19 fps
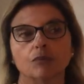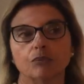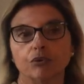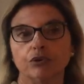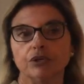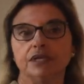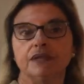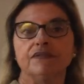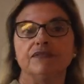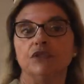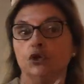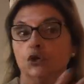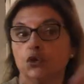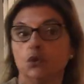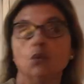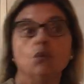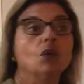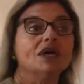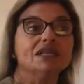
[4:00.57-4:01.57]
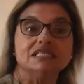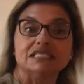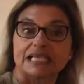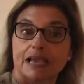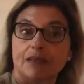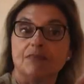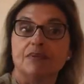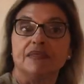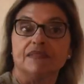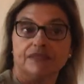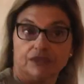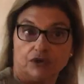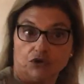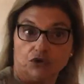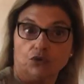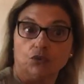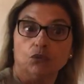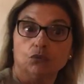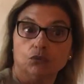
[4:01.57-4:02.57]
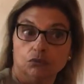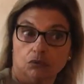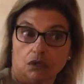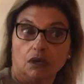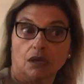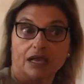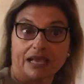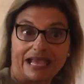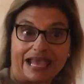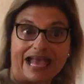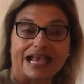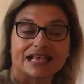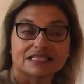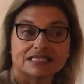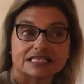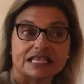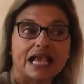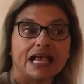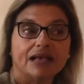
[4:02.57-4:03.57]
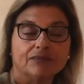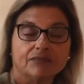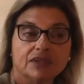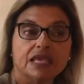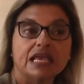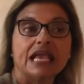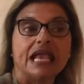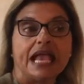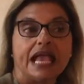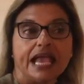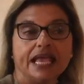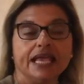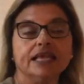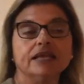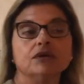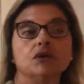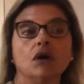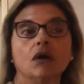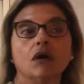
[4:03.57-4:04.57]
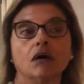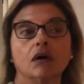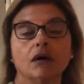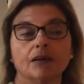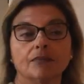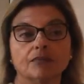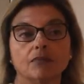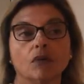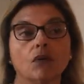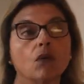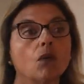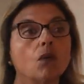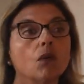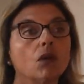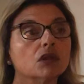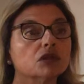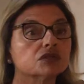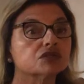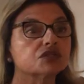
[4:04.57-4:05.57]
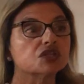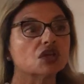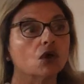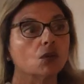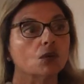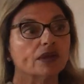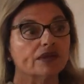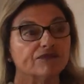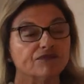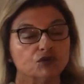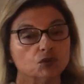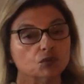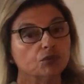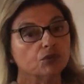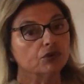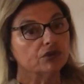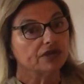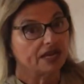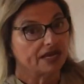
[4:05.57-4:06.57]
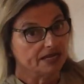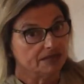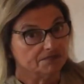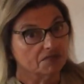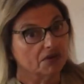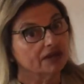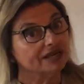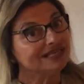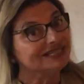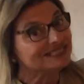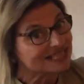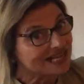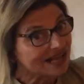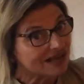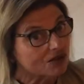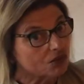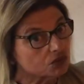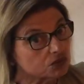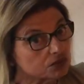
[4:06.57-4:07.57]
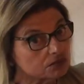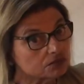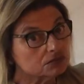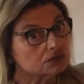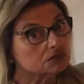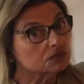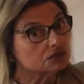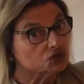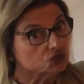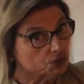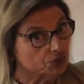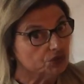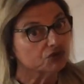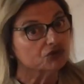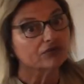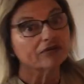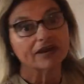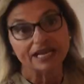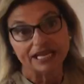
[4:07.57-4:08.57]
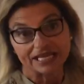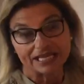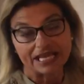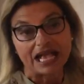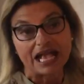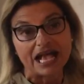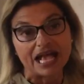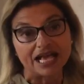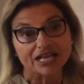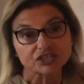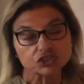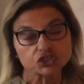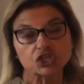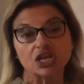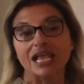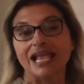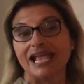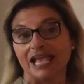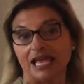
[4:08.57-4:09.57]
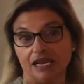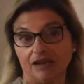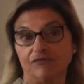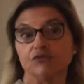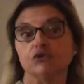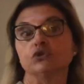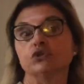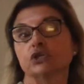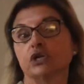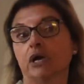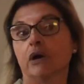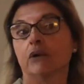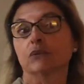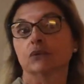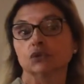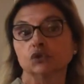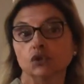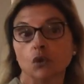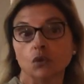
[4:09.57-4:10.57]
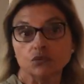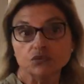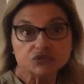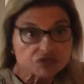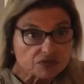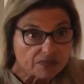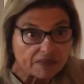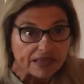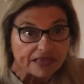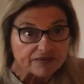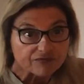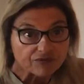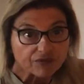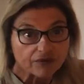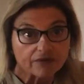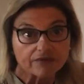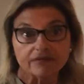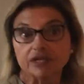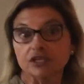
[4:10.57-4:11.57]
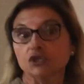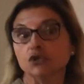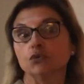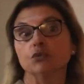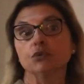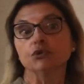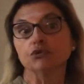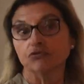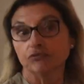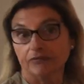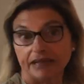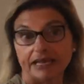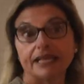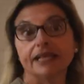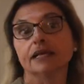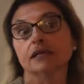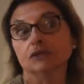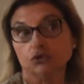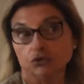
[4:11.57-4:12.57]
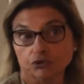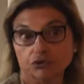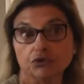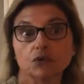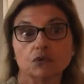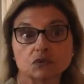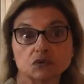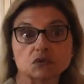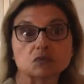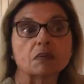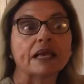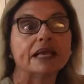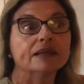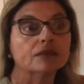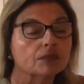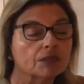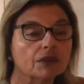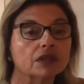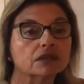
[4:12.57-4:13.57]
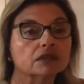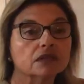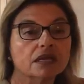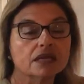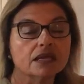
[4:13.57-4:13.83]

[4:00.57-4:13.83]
put in the new one, debit the new asset, and also if you put any money down, you would credit cash, and if you took out a loan to pay for it, you would credit your notes payable.